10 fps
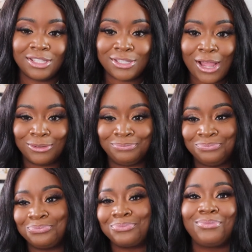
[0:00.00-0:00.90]
So
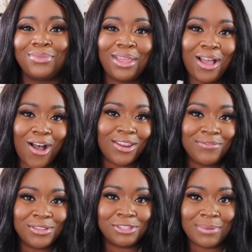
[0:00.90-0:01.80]
all
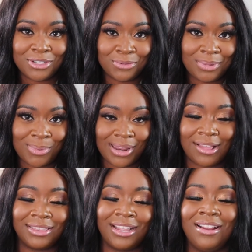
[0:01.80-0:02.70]
of you special people
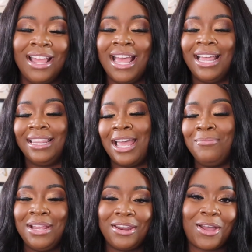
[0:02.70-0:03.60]
out there,
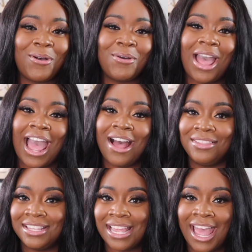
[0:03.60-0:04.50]
let me know
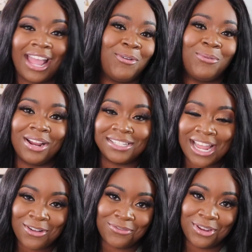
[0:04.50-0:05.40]
how this hack worked
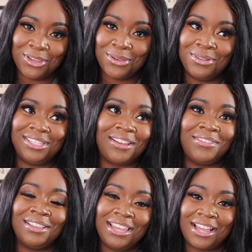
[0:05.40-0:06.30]
out for you.
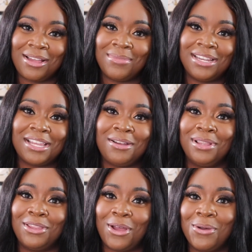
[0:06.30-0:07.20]
Definitely comment down
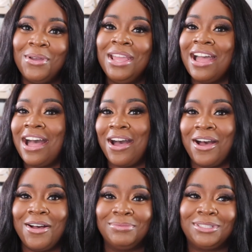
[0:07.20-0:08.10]
below.
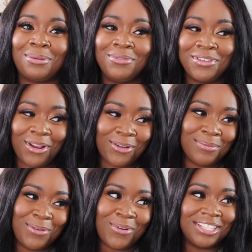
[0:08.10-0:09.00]
Some of you are
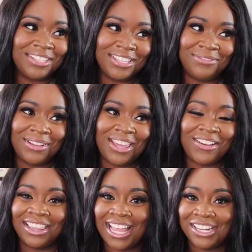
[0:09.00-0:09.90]
going to be watching this
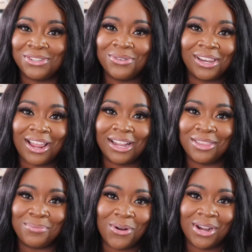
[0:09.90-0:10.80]
video at like 2 o'clock
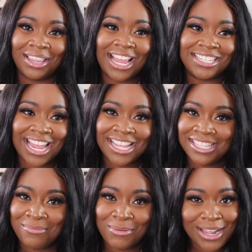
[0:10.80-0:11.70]
in the morning, like,
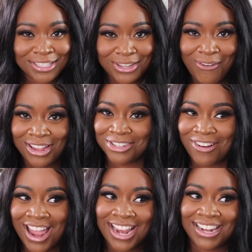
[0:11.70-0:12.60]
Jazzy, I'm about to go and
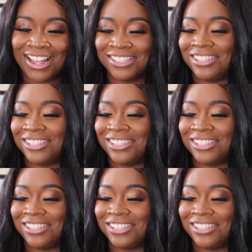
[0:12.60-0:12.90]
try it now.